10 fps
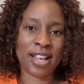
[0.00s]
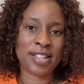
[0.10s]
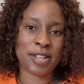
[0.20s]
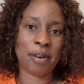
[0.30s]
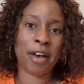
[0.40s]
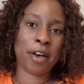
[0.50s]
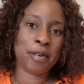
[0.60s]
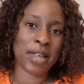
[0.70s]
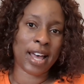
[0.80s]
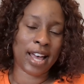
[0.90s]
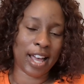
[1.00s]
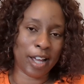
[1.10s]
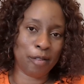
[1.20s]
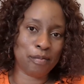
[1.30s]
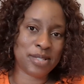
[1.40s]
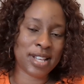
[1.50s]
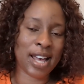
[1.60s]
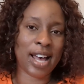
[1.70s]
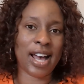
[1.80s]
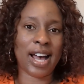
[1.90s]
So I hope that helps.
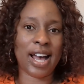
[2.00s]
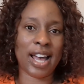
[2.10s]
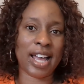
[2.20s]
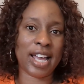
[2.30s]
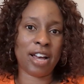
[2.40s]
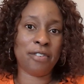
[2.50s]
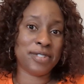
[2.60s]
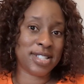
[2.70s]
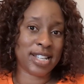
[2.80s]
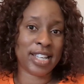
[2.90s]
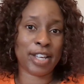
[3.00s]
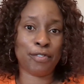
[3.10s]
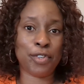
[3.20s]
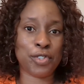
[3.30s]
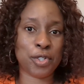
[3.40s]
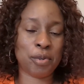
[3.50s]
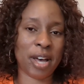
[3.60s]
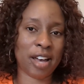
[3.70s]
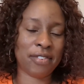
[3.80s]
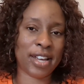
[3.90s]
Obviously, if you do
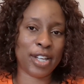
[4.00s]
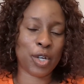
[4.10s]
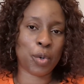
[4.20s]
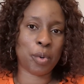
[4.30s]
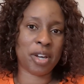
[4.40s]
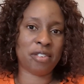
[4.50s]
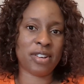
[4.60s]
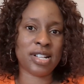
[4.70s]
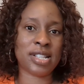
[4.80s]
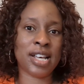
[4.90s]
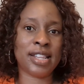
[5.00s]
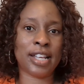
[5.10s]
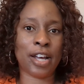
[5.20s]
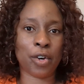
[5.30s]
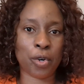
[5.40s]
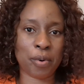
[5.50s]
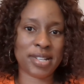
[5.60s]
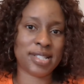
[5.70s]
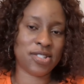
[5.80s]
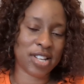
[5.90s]
have any queries, then I
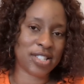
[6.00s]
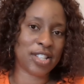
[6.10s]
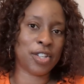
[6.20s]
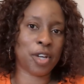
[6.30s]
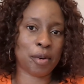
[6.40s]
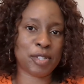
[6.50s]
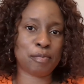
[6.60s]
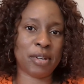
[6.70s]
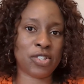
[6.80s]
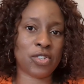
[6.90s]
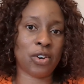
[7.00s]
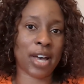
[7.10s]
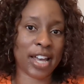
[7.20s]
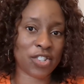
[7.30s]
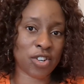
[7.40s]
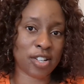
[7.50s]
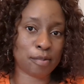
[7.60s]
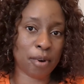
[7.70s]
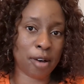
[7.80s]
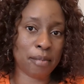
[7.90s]
always suggest that you go and speak to your HR
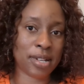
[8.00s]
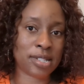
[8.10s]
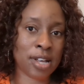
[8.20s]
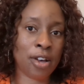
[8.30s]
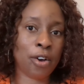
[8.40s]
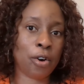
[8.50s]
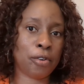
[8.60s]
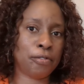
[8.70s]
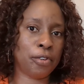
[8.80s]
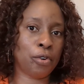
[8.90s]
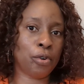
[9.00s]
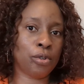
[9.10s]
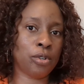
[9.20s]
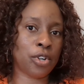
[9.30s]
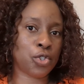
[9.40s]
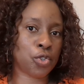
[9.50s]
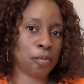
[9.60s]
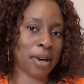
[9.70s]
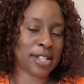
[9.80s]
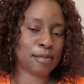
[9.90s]
department, or if you're not sure
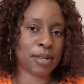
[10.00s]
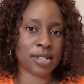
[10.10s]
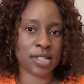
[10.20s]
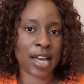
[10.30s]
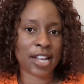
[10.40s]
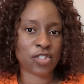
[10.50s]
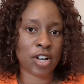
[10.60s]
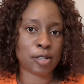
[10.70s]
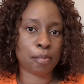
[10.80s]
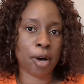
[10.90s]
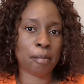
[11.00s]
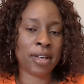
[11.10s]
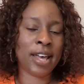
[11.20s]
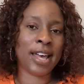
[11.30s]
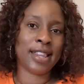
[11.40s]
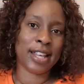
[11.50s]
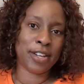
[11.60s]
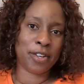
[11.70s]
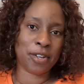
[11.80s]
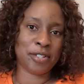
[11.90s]
about speaking to your HR department,
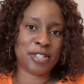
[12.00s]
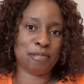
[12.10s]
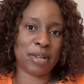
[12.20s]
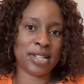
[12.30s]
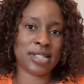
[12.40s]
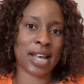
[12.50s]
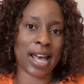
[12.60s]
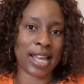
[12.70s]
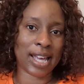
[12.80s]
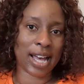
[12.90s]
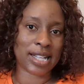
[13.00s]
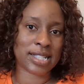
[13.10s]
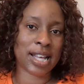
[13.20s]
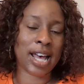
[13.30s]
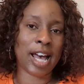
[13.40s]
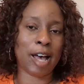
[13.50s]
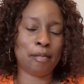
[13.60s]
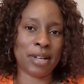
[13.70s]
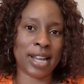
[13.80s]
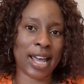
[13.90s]
then you can speak to ACAS,
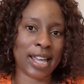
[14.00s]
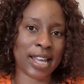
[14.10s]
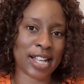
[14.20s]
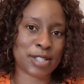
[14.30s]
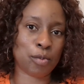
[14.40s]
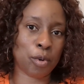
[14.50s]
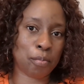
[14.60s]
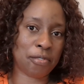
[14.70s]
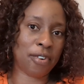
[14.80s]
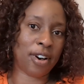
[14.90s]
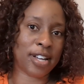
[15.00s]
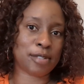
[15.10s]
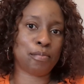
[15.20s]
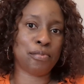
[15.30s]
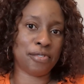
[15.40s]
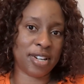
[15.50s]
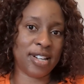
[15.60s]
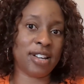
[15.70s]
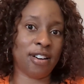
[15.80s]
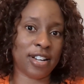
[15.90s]
and ACAS will provide
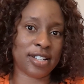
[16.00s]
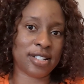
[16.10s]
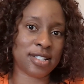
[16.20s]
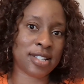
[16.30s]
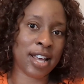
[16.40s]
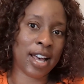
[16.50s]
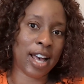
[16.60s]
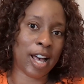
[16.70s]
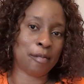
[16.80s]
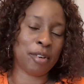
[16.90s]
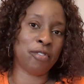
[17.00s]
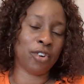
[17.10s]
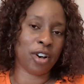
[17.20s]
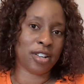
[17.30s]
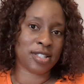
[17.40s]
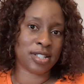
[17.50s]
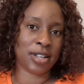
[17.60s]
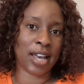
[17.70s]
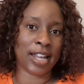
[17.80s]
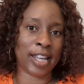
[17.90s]
free guidance in regards
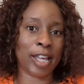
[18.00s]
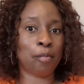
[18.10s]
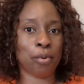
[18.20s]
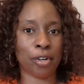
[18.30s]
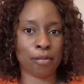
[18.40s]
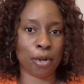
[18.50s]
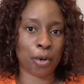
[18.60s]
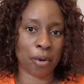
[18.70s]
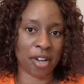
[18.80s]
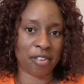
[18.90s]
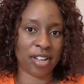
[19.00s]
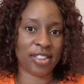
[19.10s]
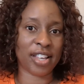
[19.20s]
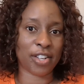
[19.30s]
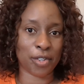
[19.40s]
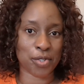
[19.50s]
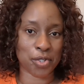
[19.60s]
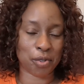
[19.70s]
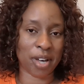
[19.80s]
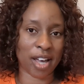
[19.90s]
to any employment query that you
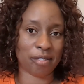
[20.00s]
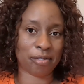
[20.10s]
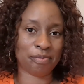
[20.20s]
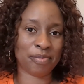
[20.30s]
do have.